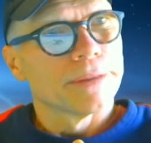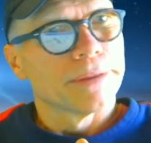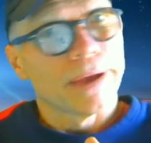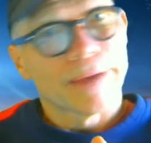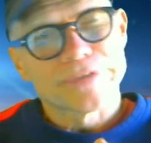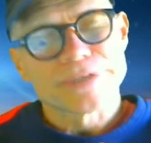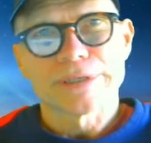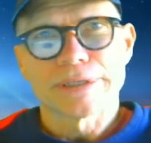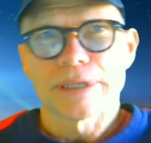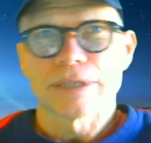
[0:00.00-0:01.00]

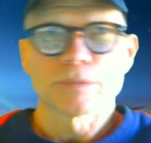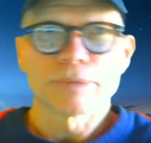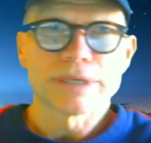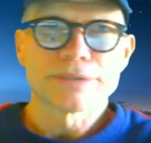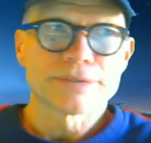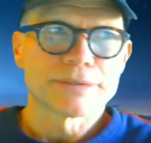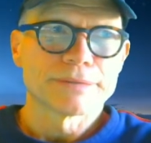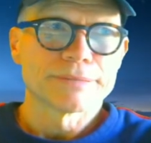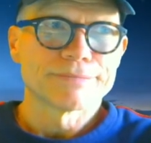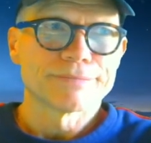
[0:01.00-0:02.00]
obviously the other place,
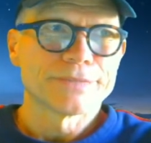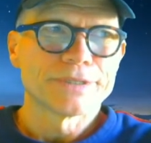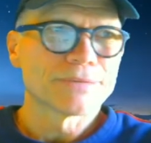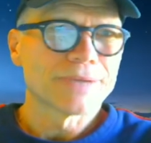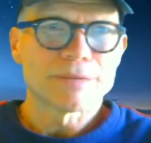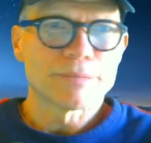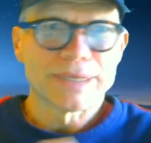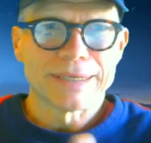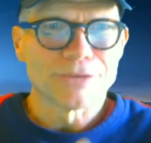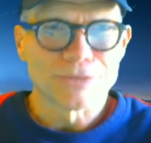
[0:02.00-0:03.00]
you don't have to be
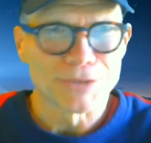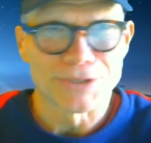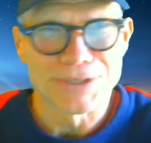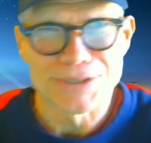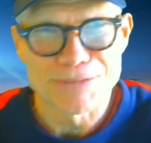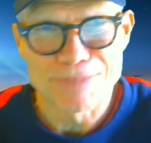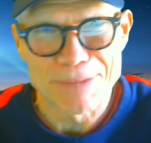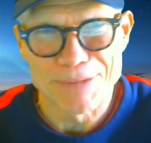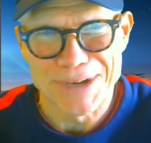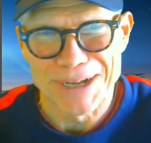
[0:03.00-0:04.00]
here looking at this
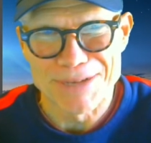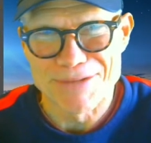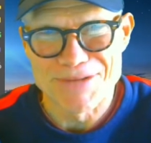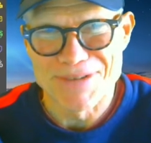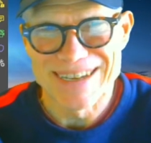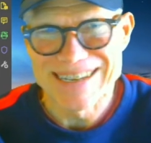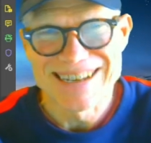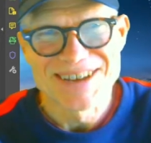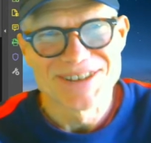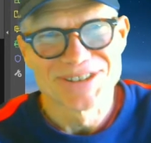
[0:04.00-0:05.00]
paper document, right?
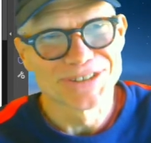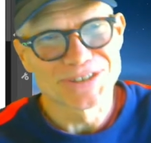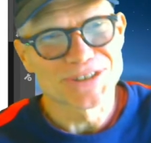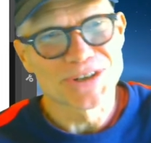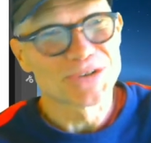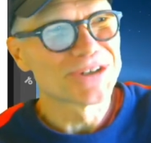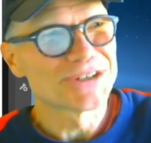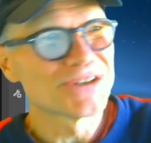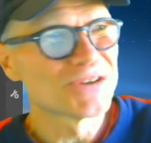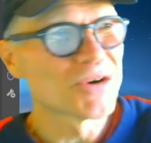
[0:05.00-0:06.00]
You'll just go to our
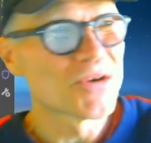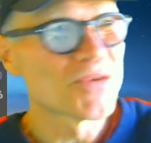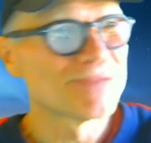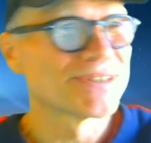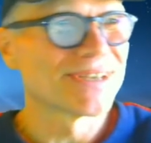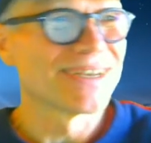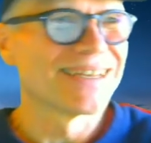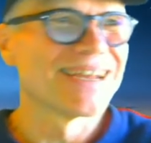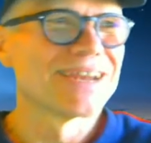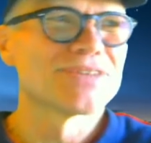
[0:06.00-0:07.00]
tutorial website
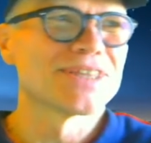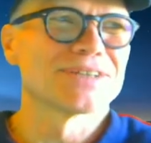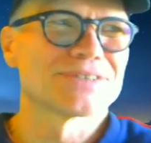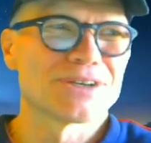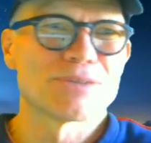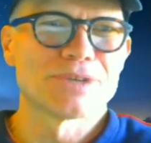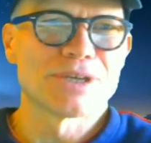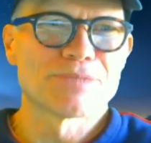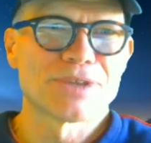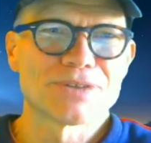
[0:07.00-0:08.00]
and everything is going to be
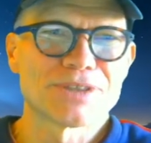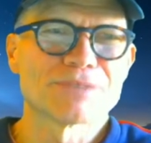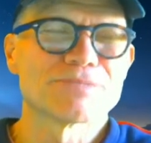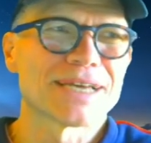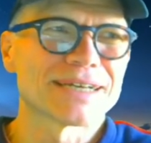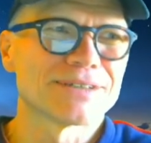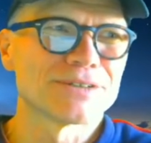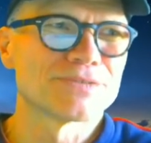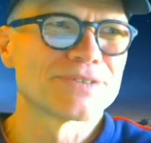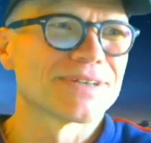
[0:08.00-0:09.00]
up there. The
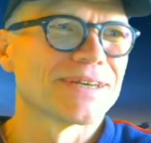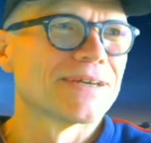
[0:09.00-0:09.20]
objectives,